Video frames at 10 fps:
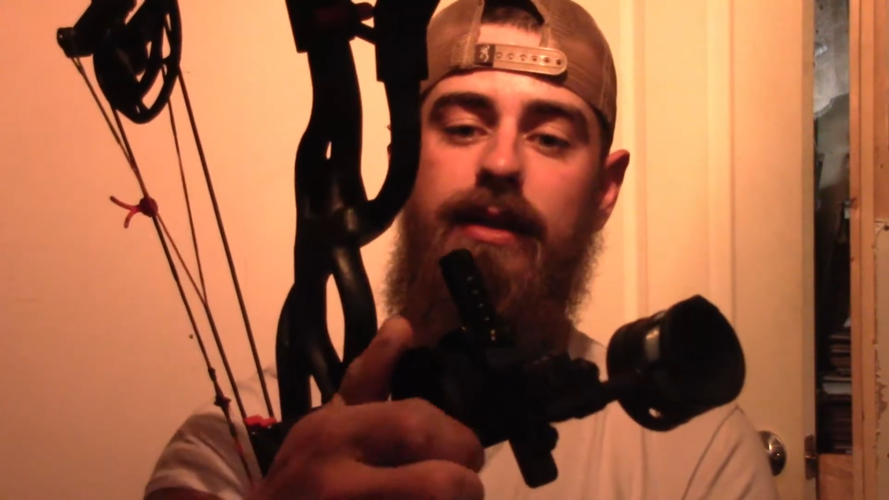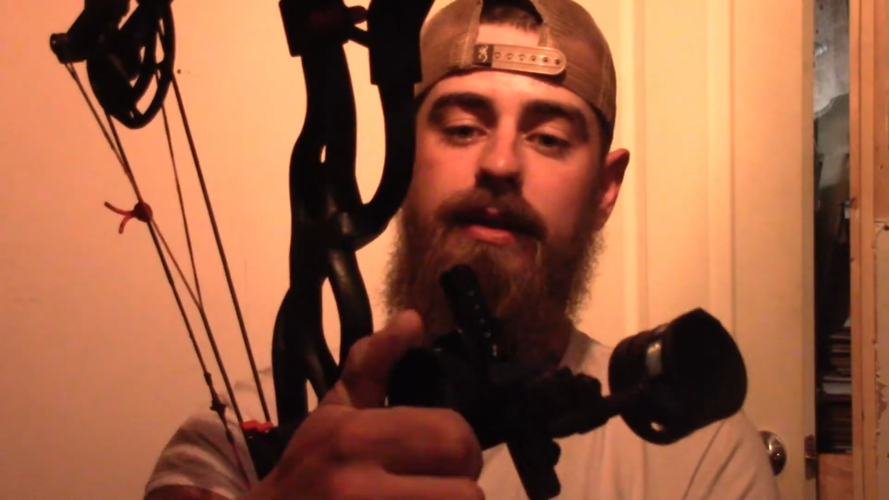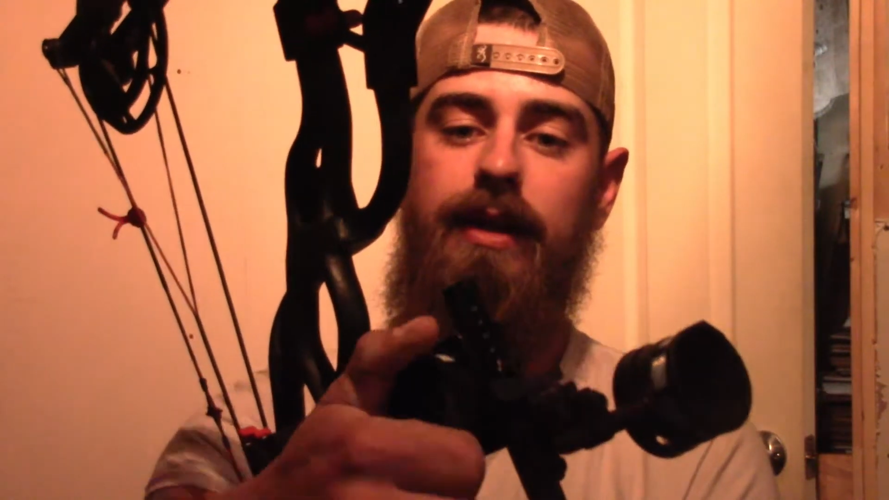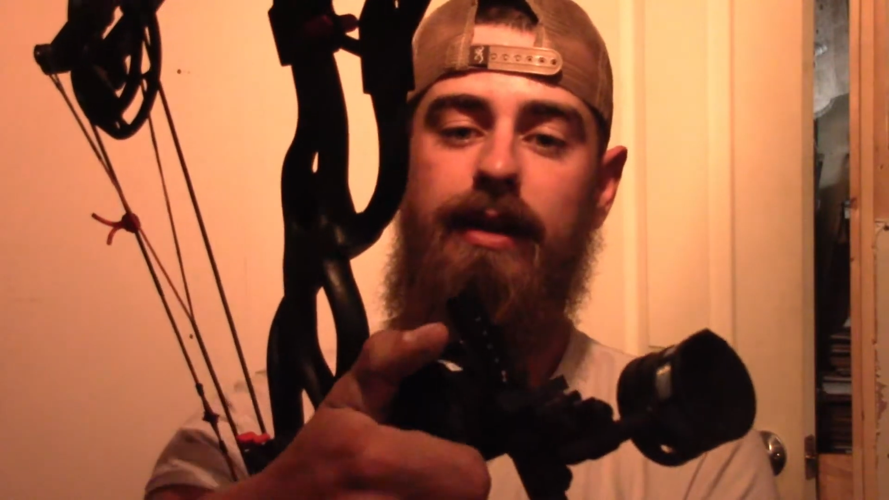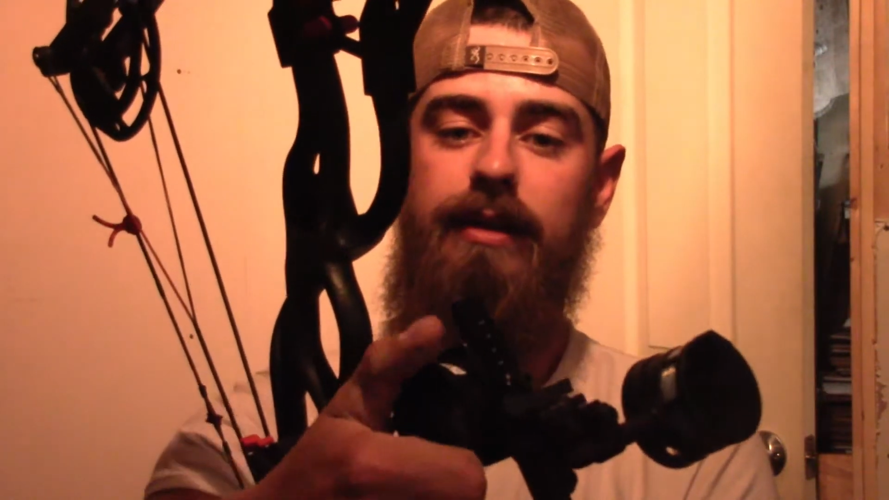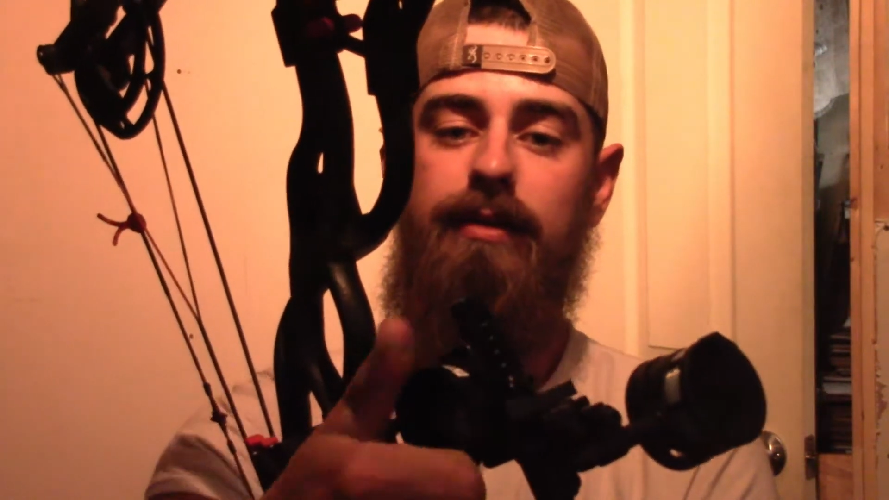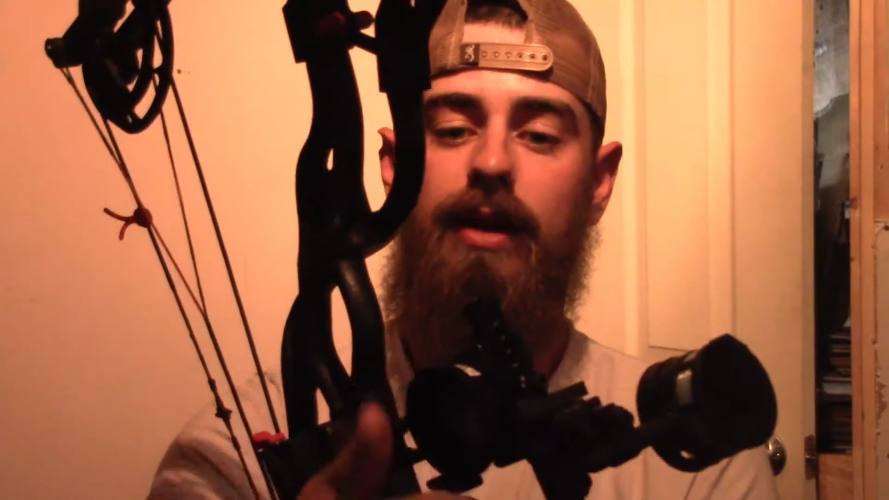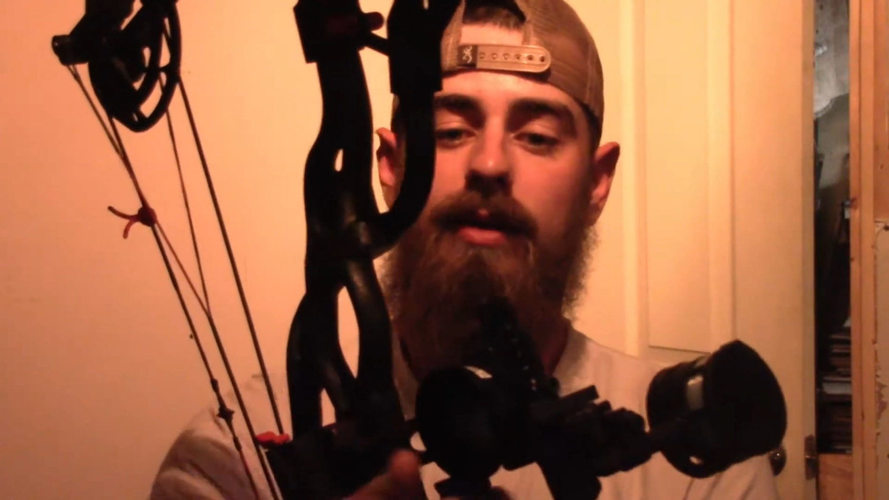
Nothing wrong